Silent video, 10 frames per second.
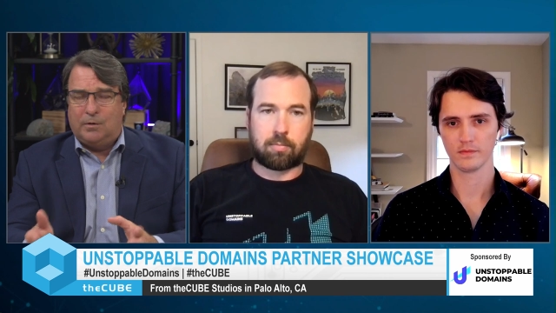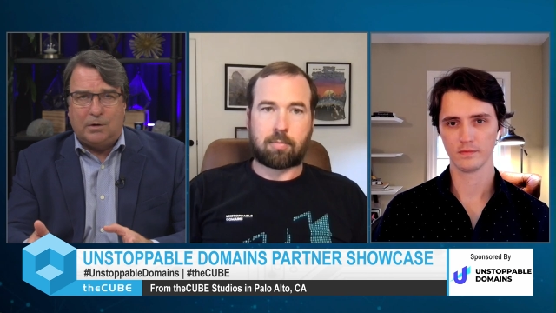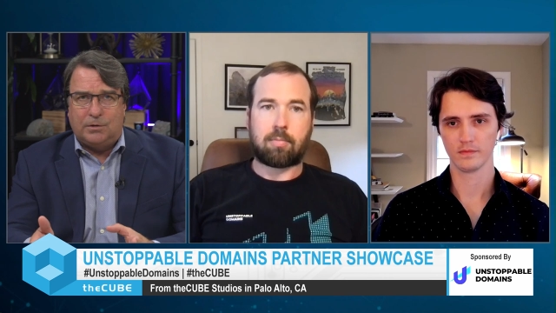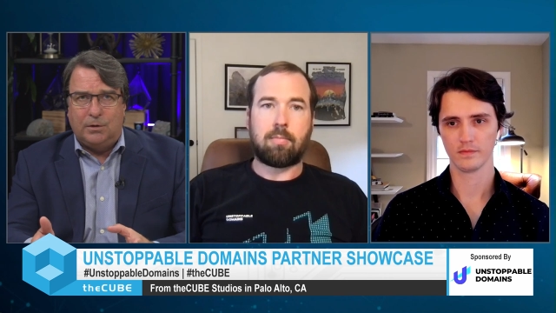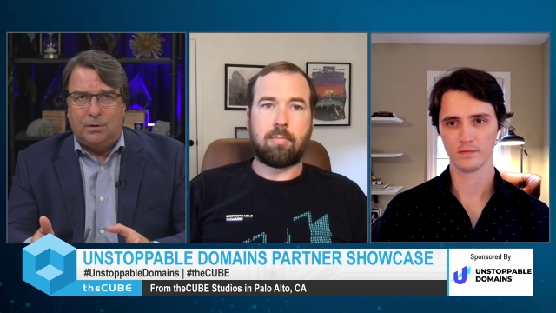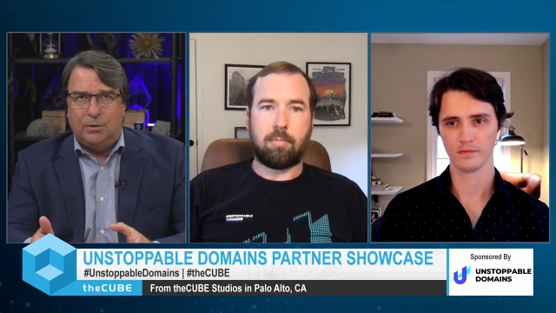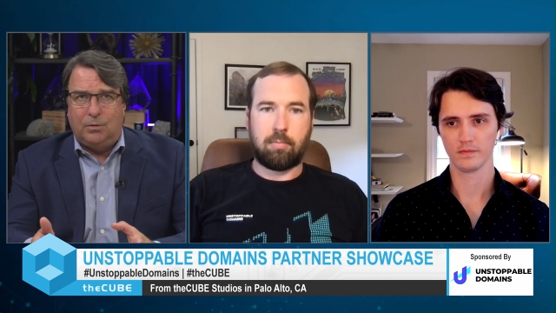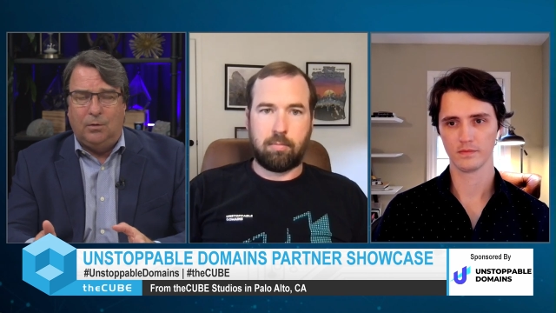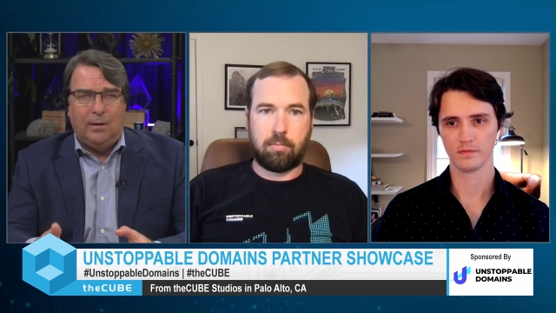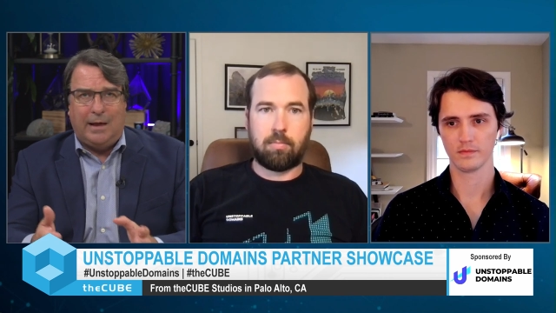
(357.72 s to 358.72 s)
Speaker 1: it do?
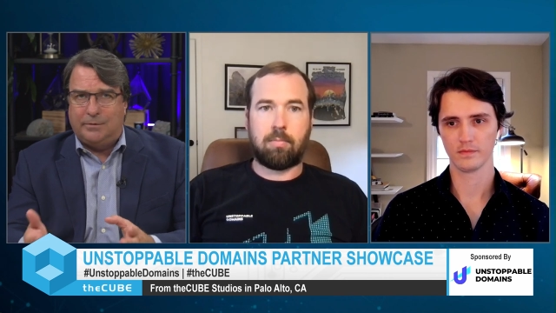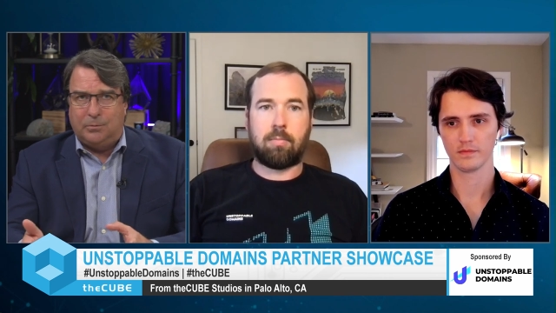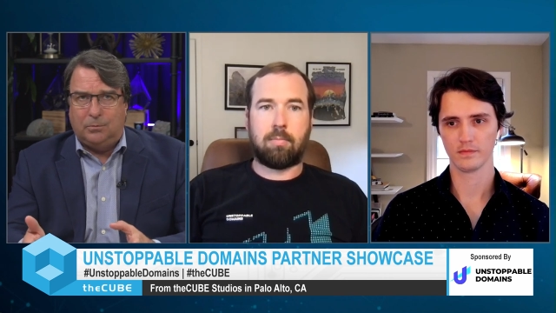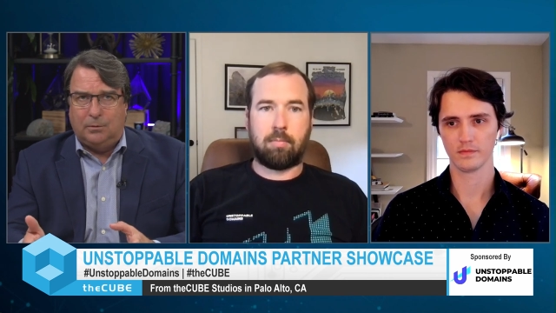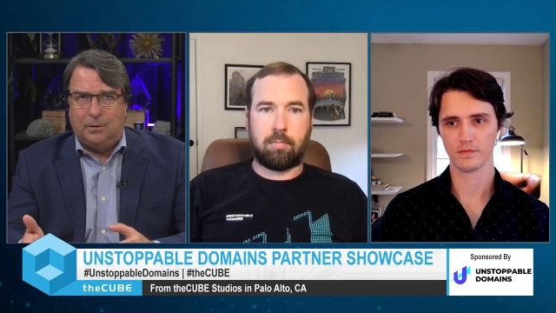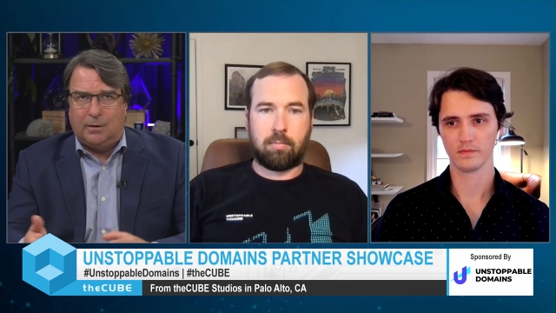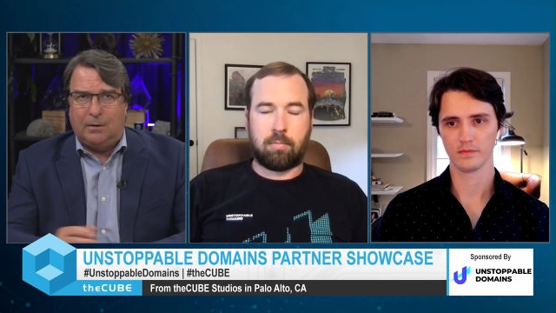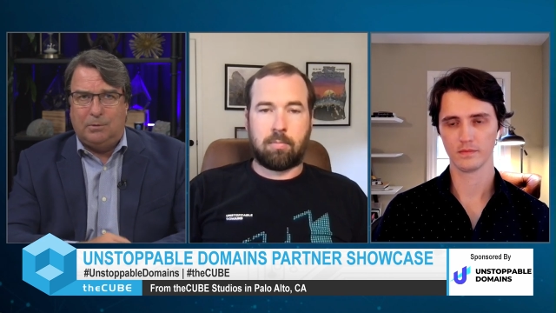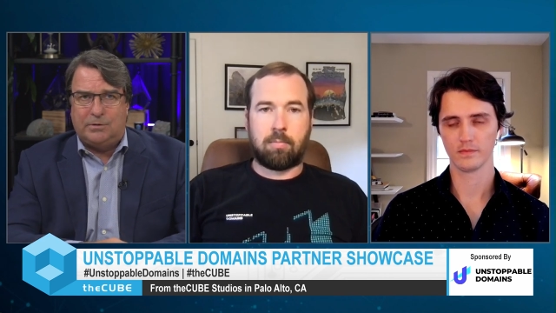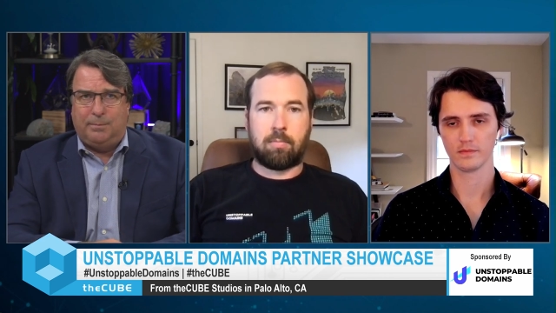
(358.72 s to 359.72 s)
How does it work? And
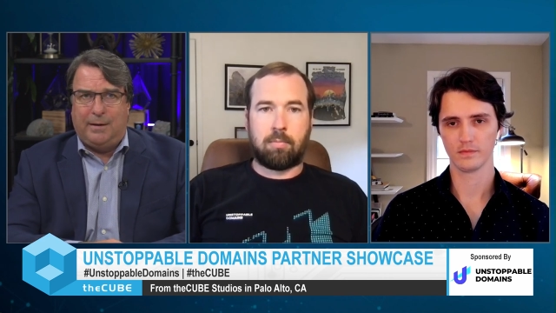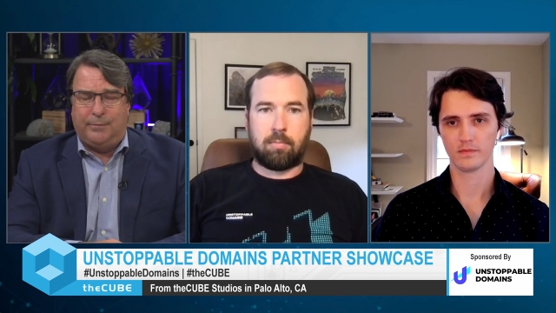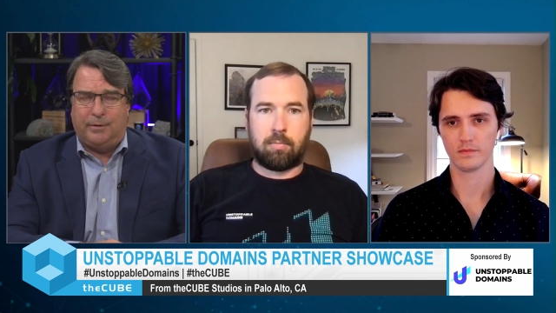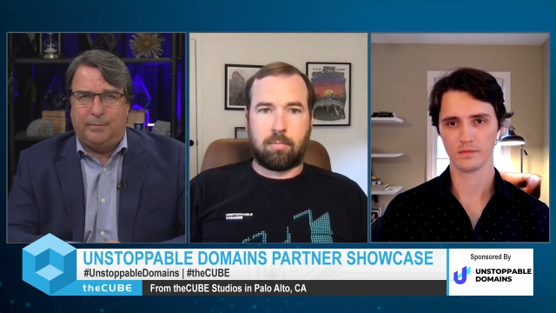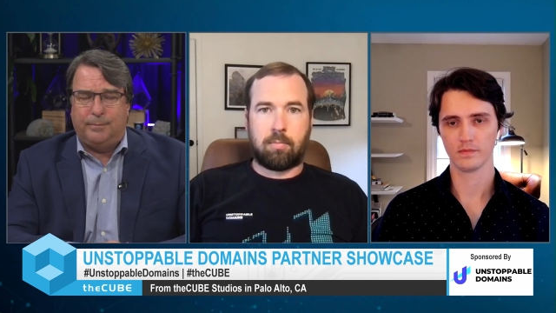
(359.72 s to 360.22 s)
what's the benefit?